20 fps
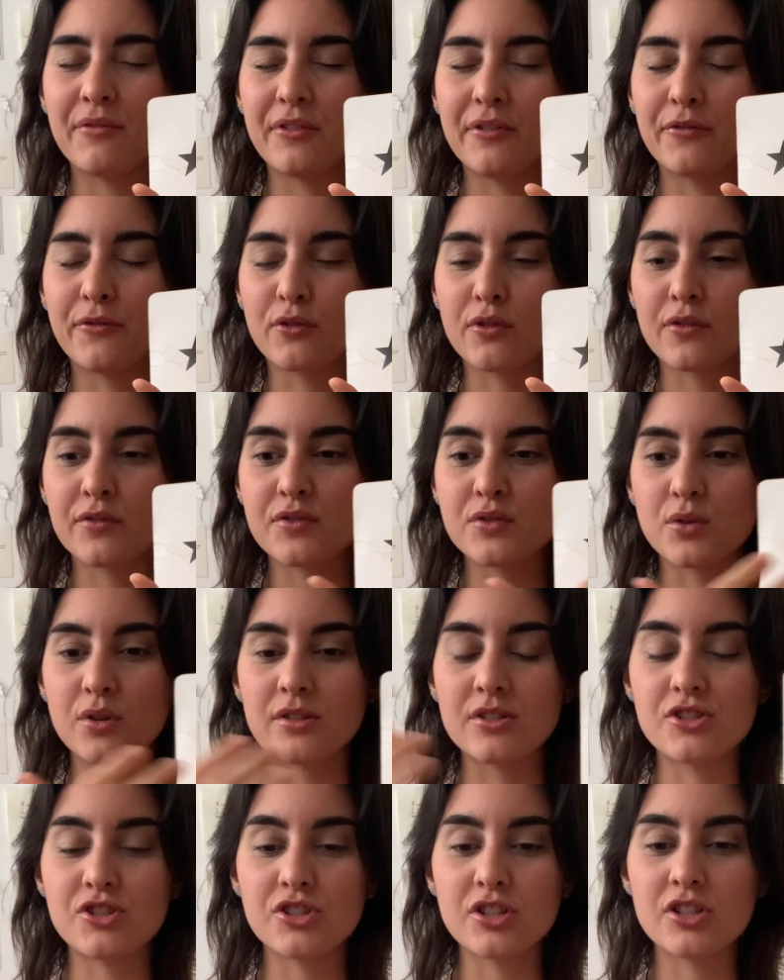The Four of
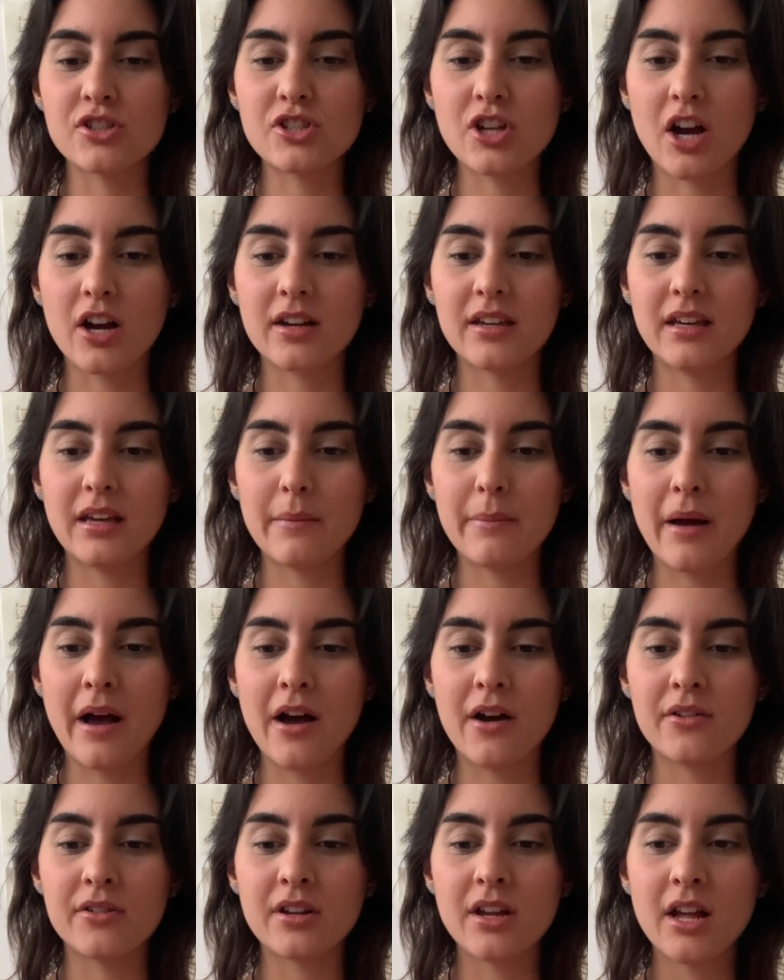Swords is just talking
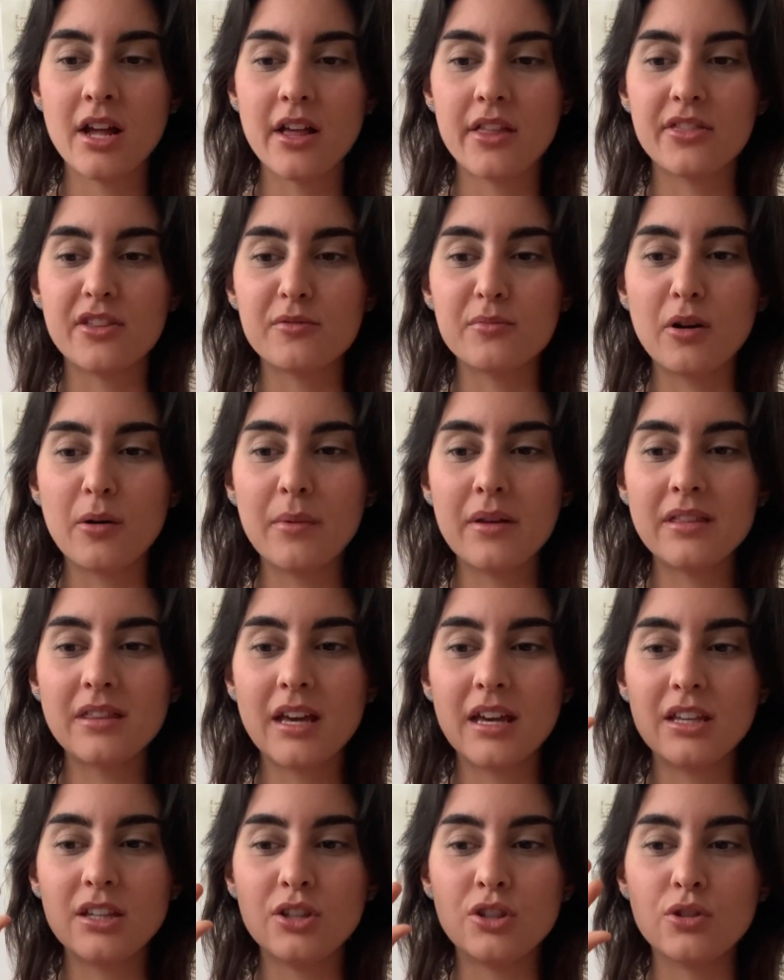about the moment
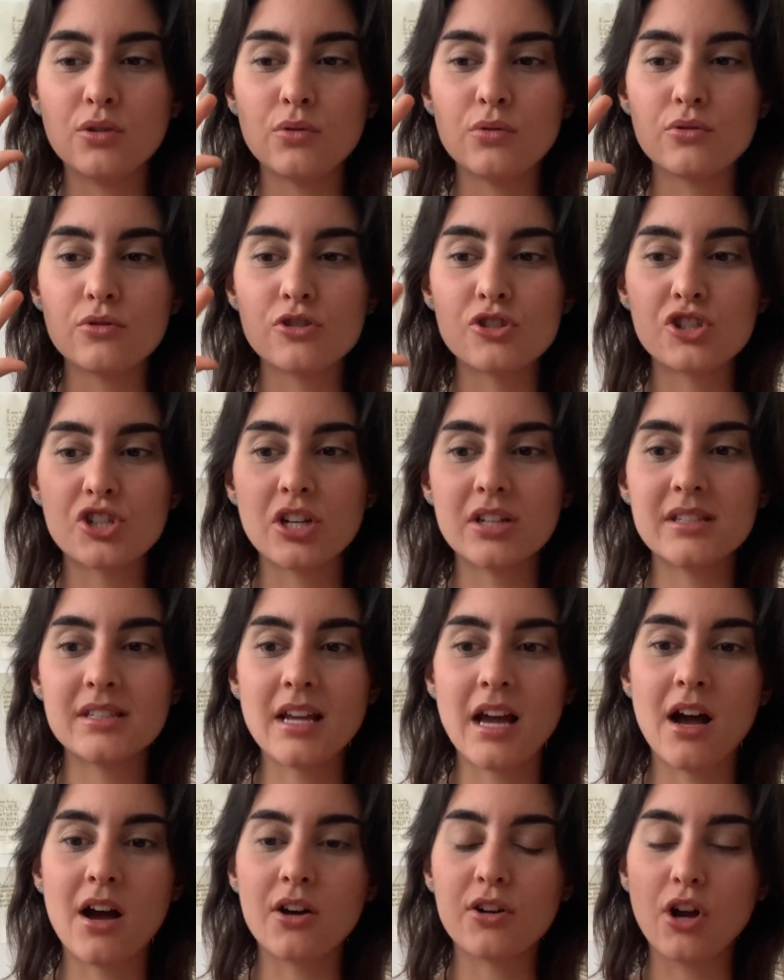that you shut
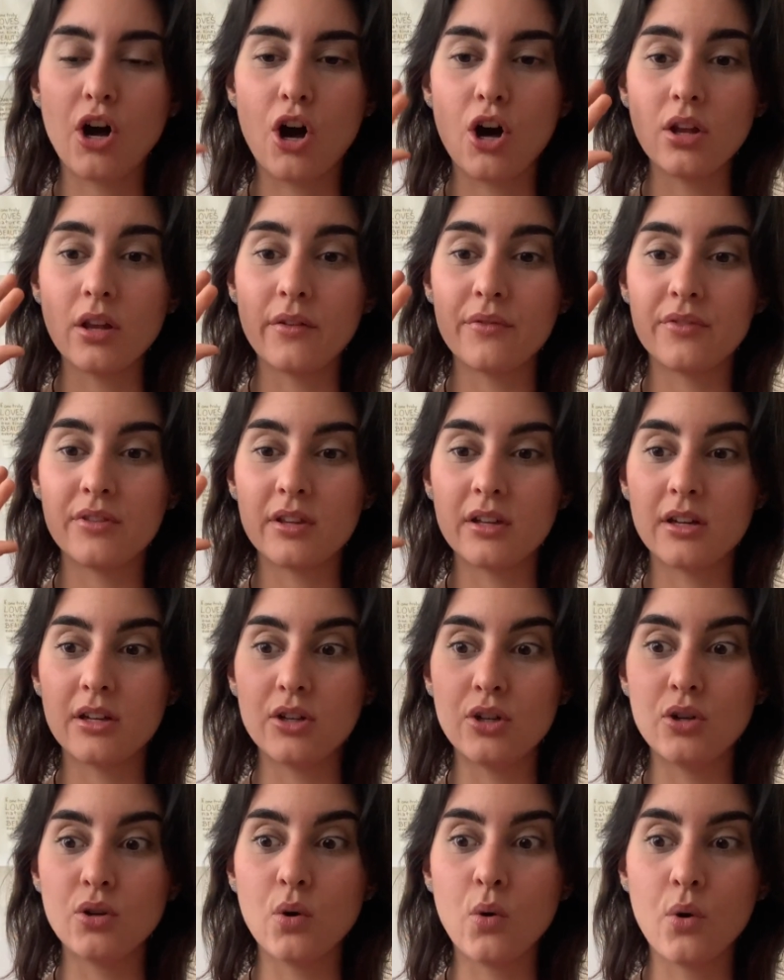down all of the
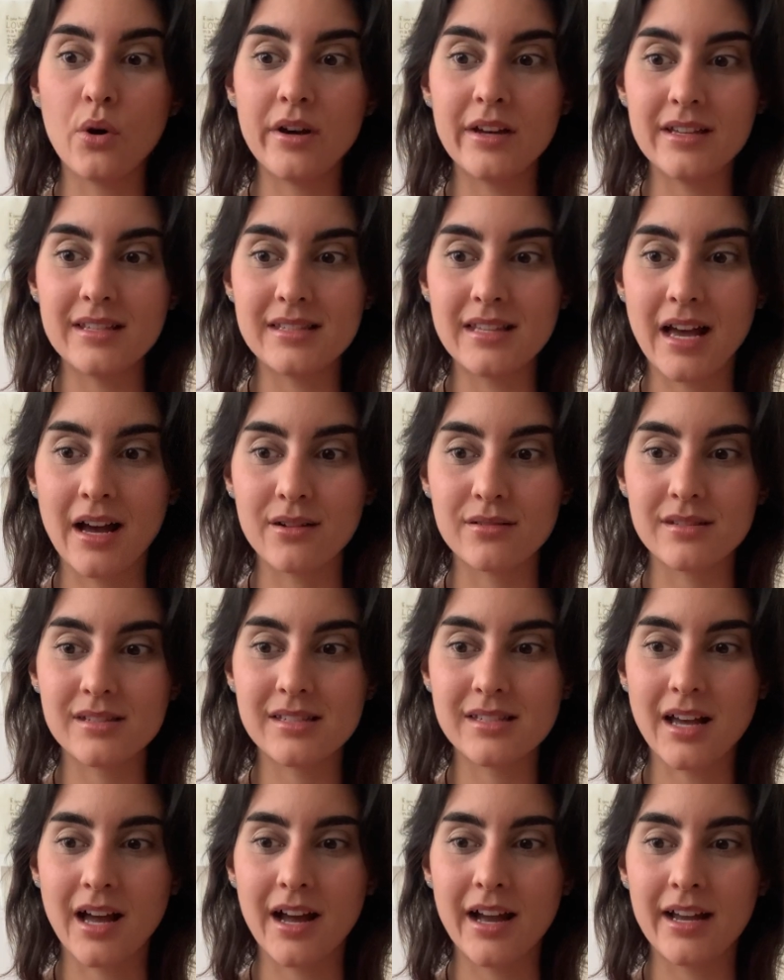noise
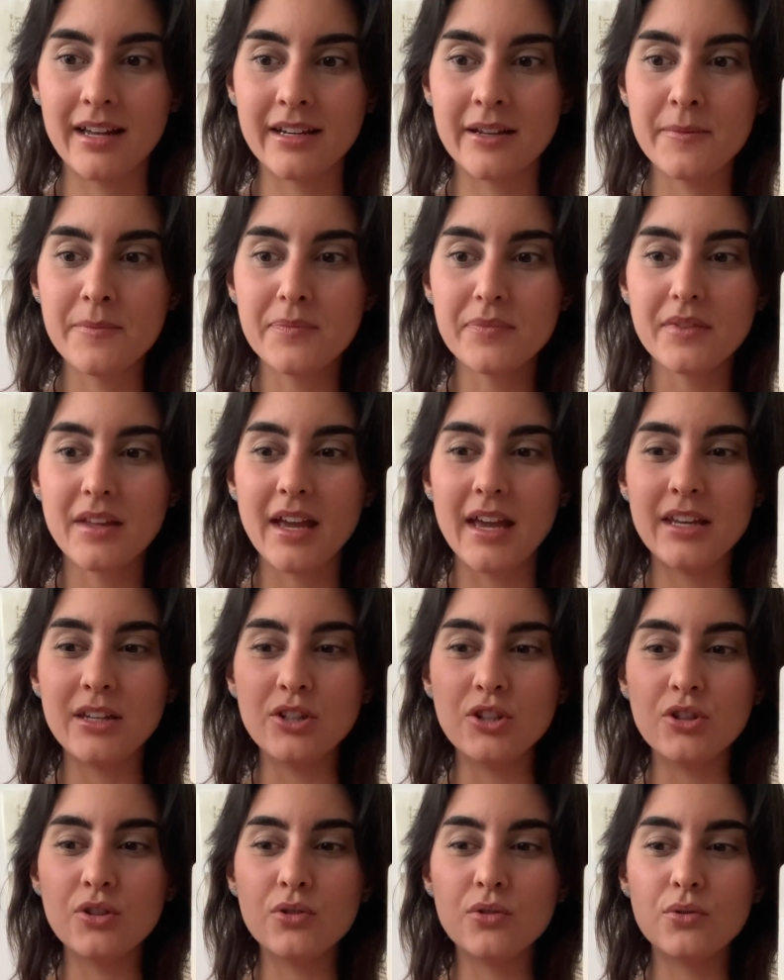outside
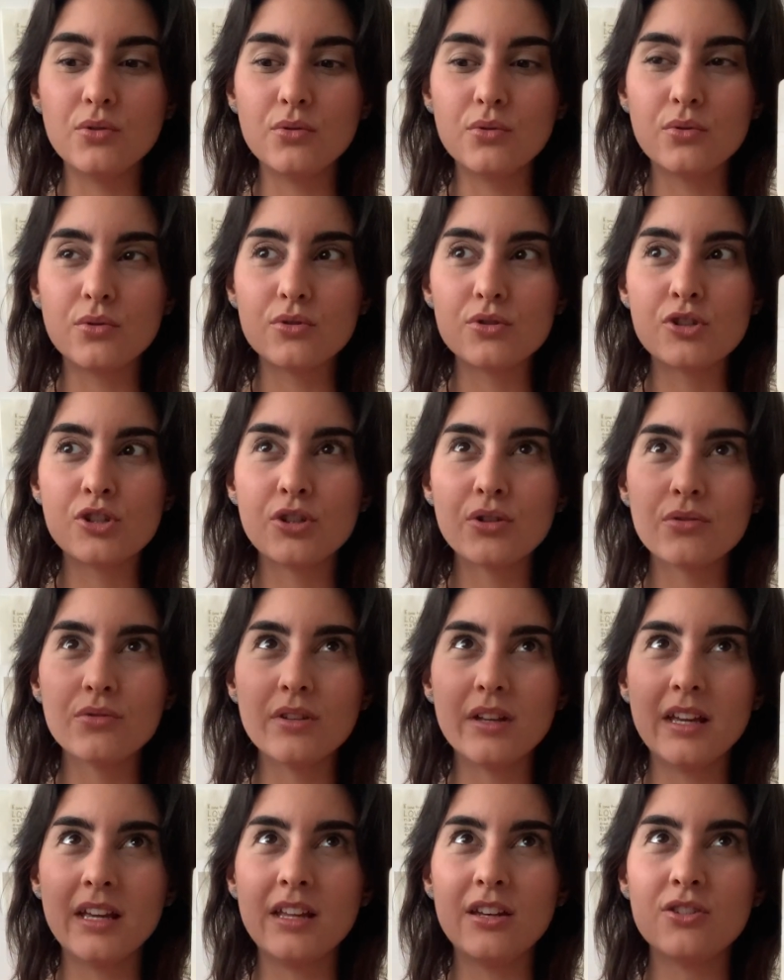and you tune
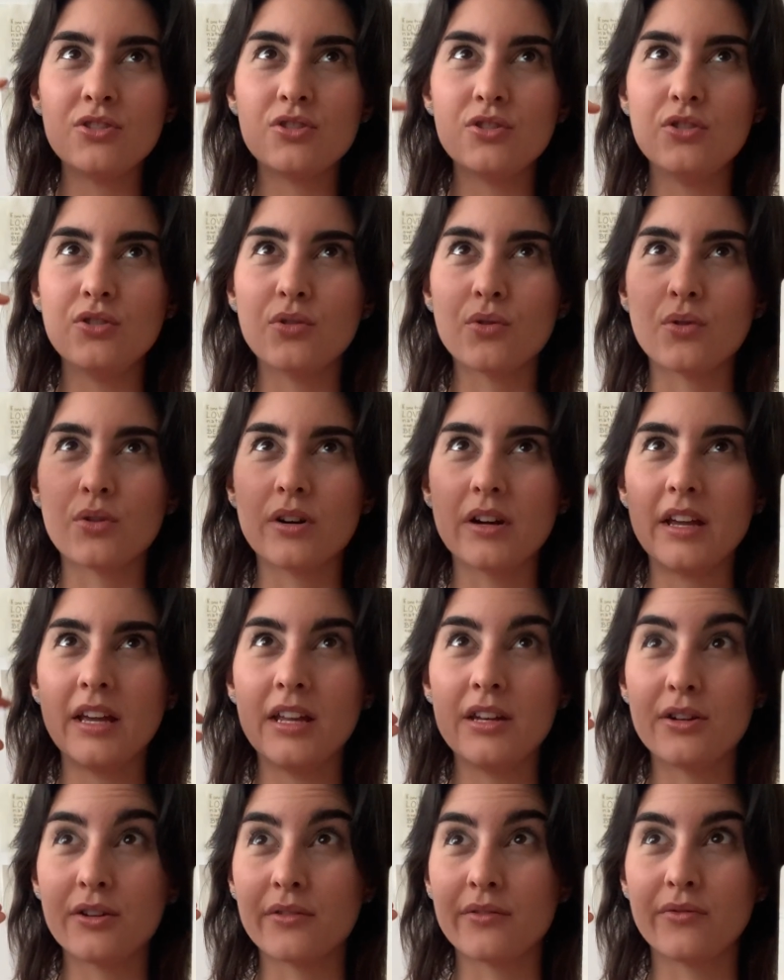into your
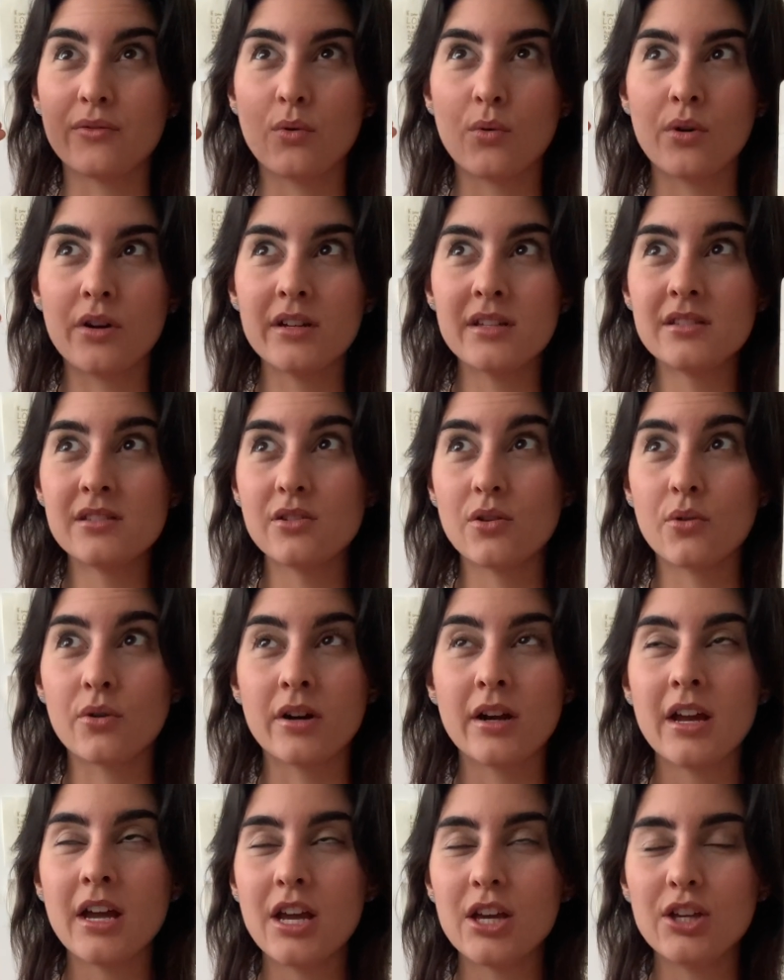inner voice,
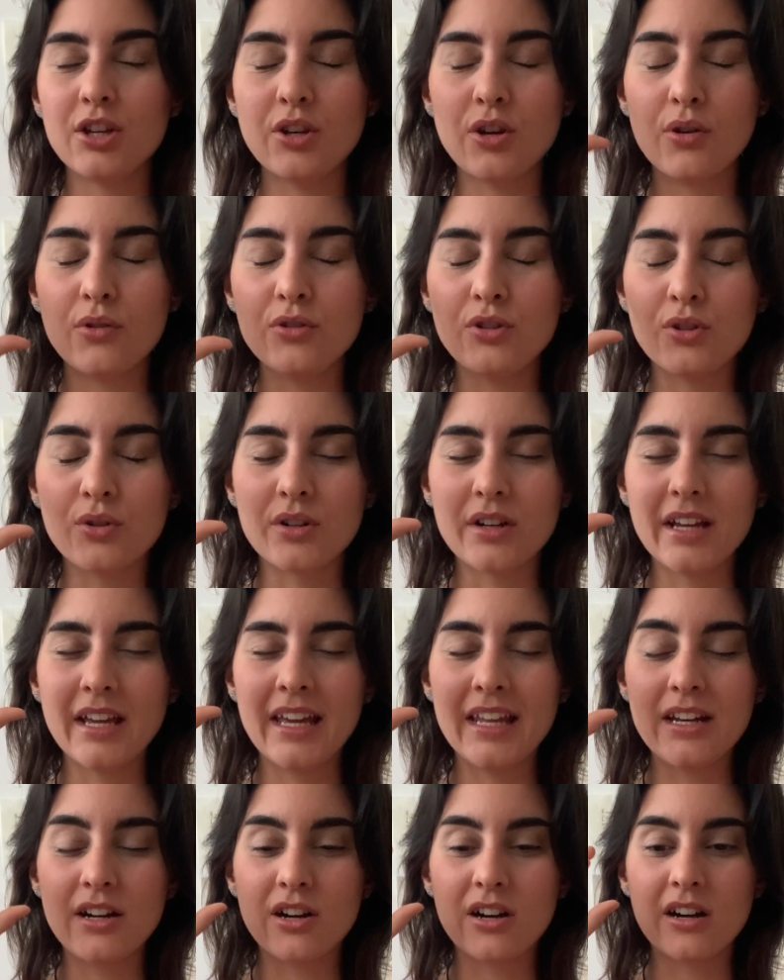or your
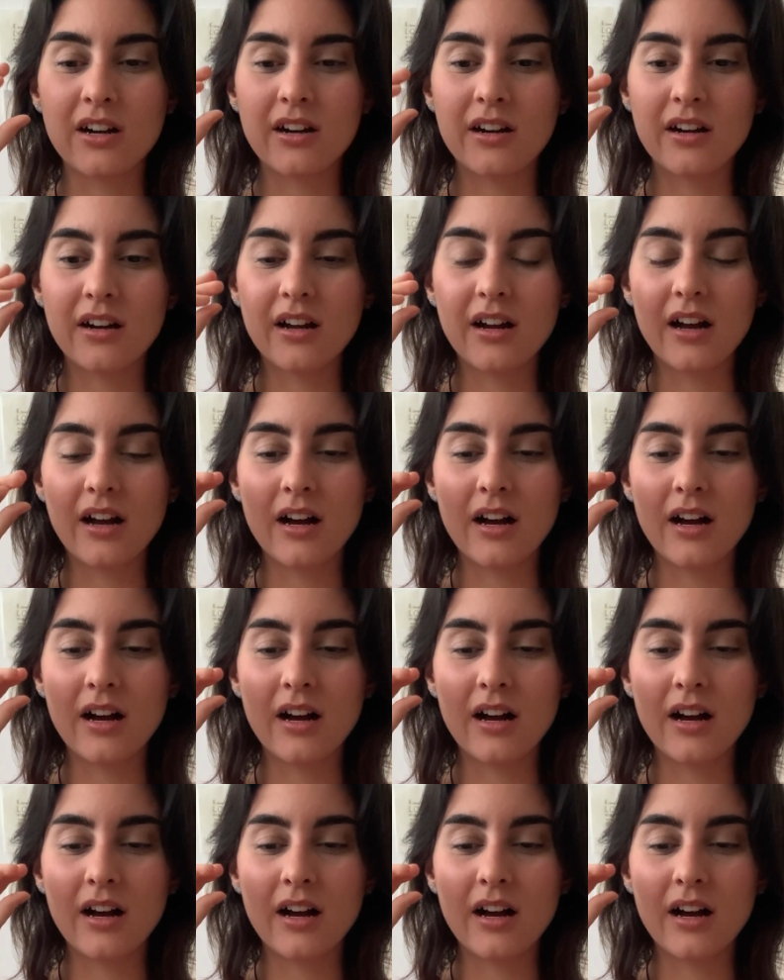inner